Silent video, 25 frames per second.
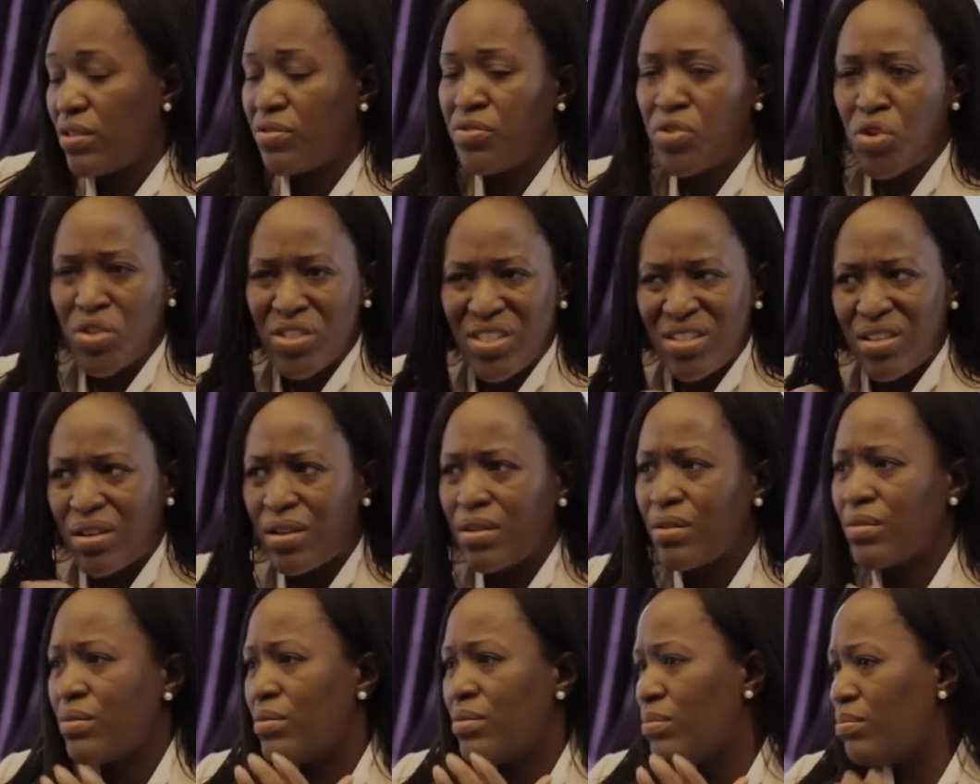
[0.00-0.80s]
Of course,
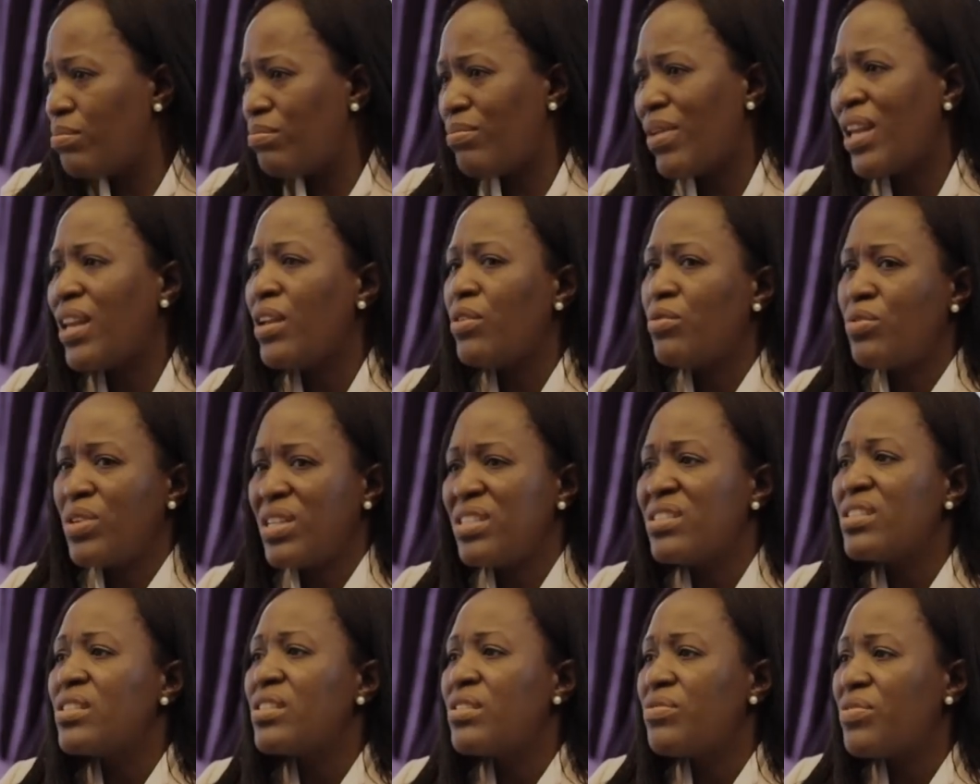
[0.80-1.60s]
there are many
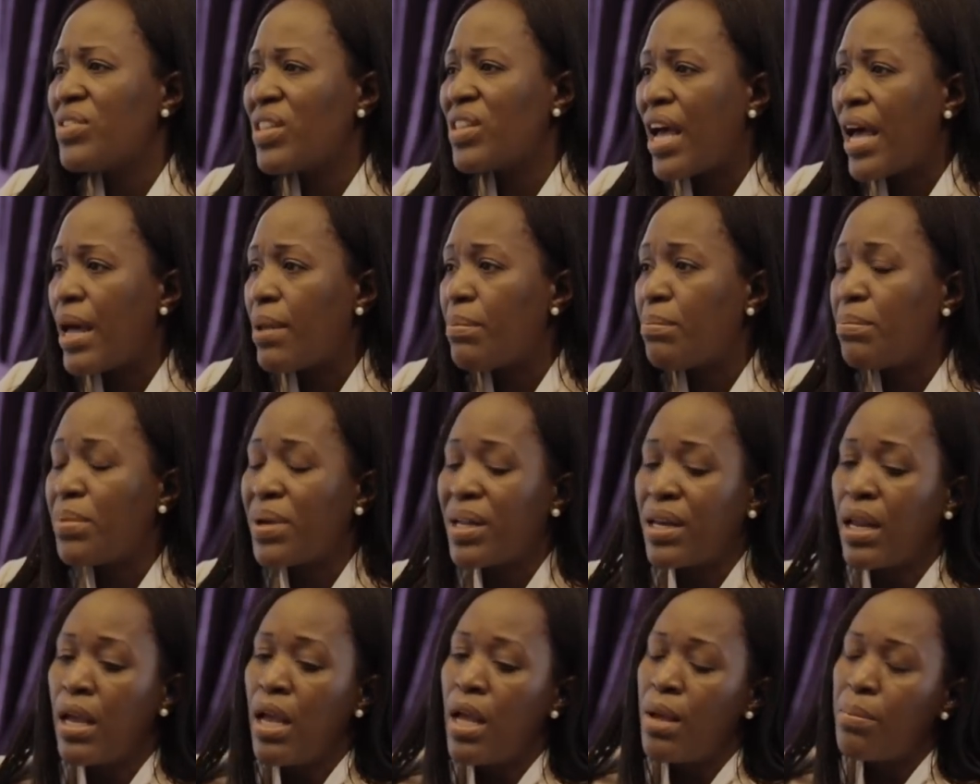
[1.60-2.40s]
reasons for that,
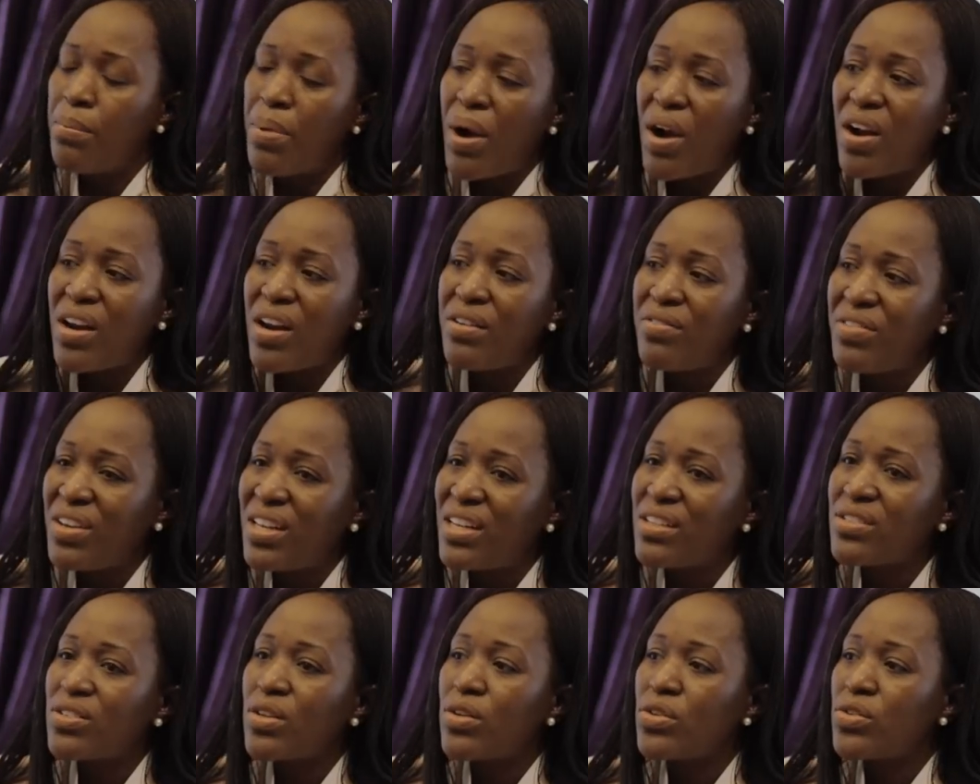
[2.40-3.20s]
but part of it
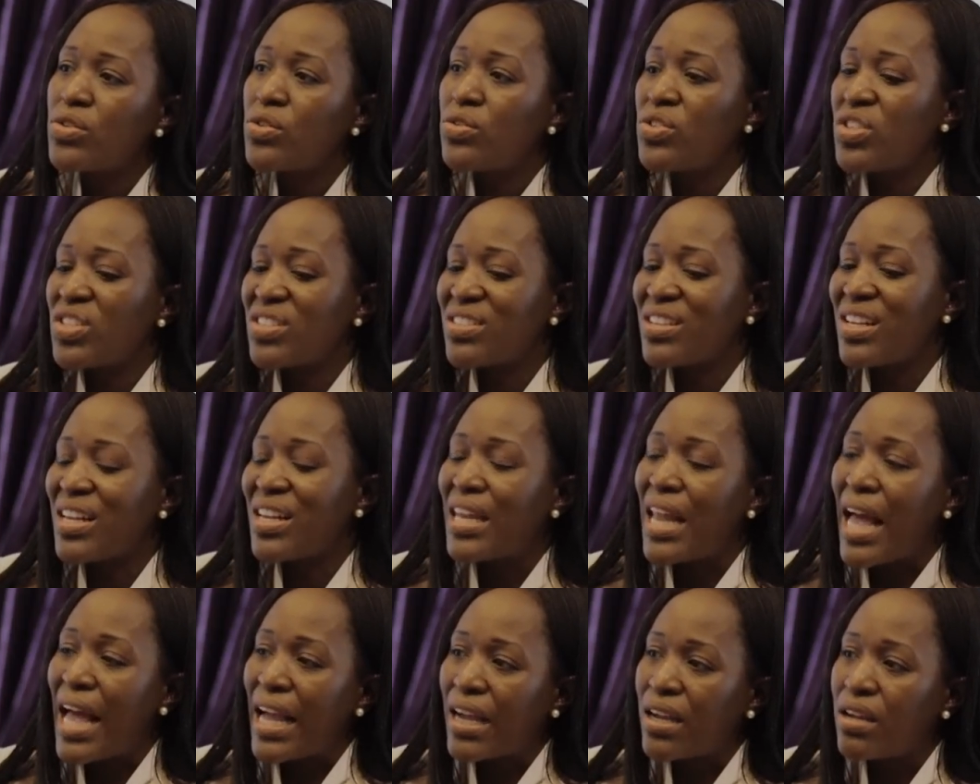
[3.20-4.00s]
is also just the
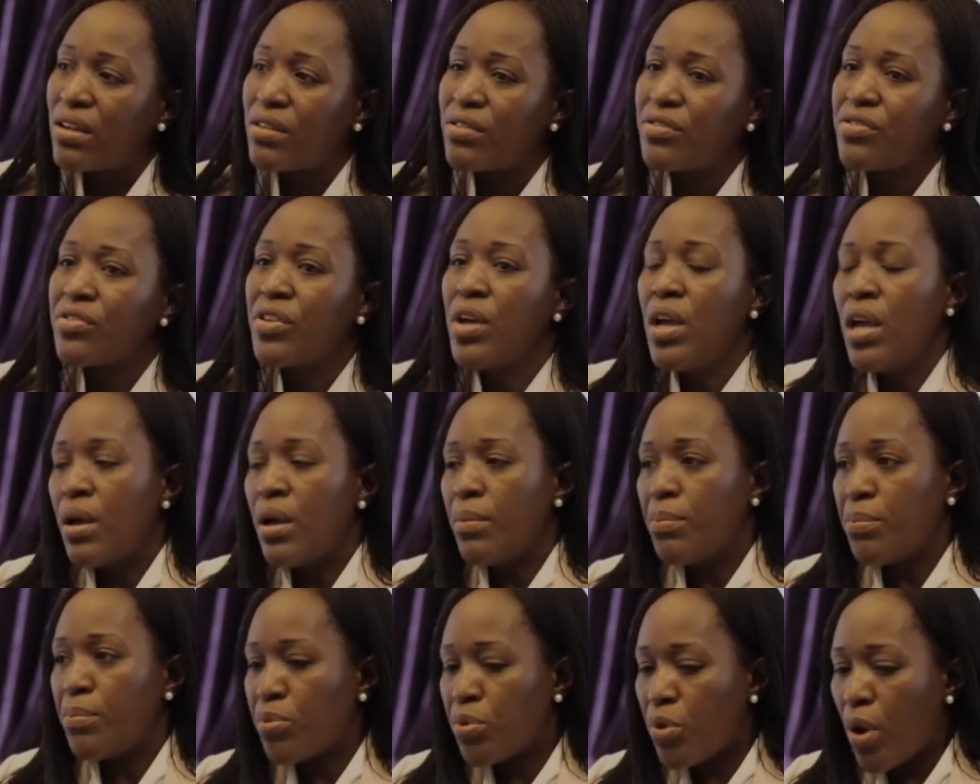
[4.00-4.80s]
lack of
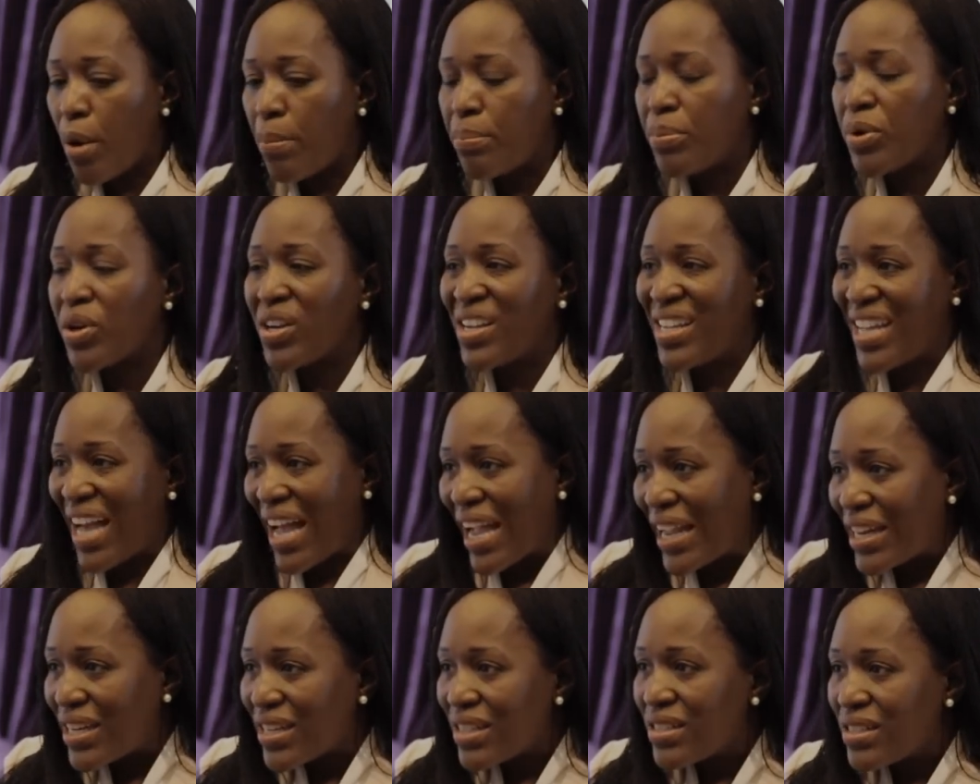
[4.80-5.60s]
proper
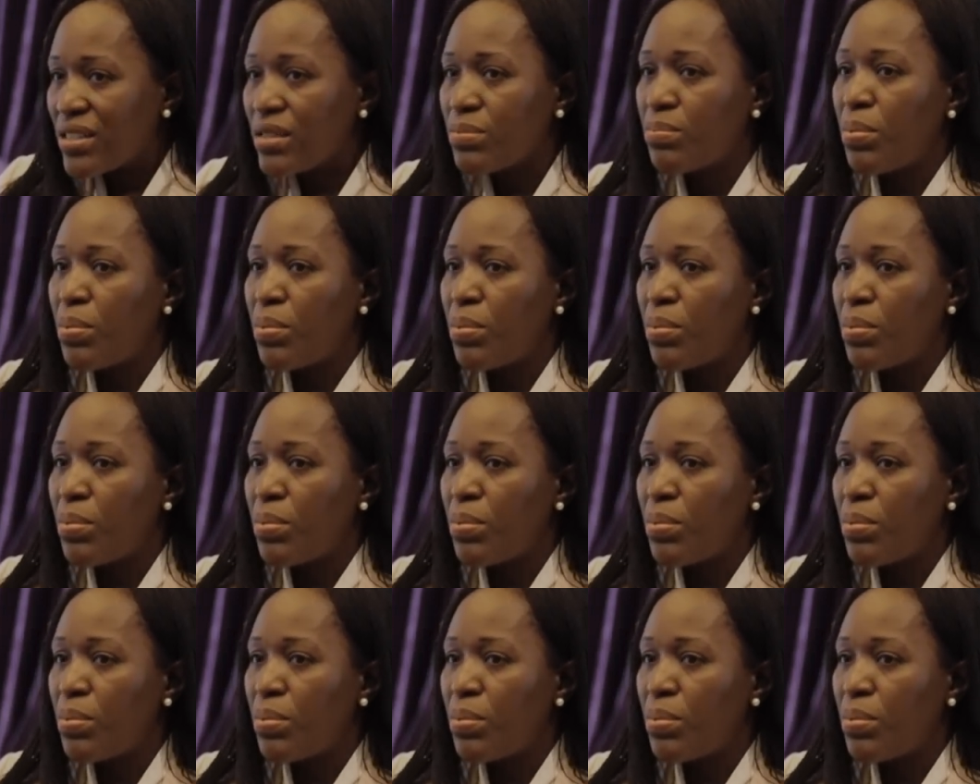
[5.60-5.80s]
guidance.